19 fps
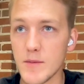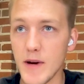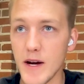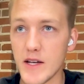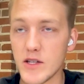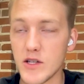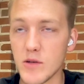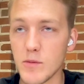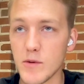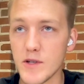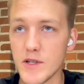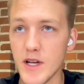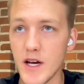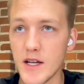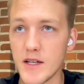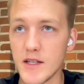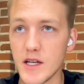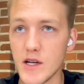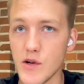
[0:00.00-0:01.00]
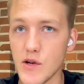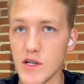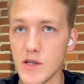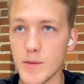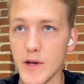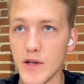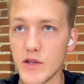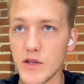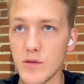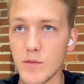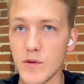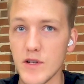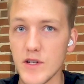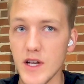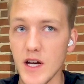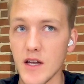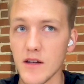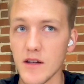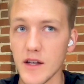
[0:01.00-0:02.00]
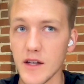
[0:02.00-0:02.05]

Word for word: by two percent, decrease by two percent.